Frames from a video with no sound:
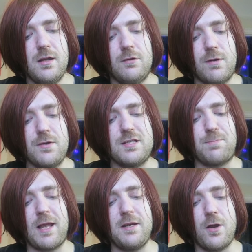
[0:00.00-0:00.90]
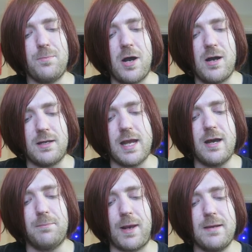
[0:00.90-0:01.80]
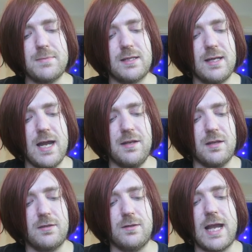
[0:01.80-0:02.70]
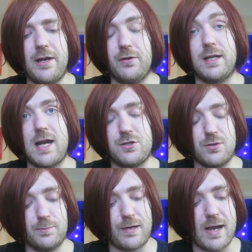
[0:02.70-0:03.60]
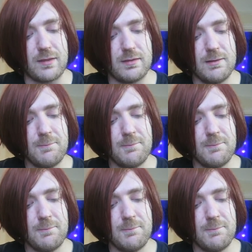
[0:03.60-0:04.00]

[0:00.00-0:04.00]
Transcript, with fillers: Roads play no part yet, are blame to the nth, you cannot catch your breath.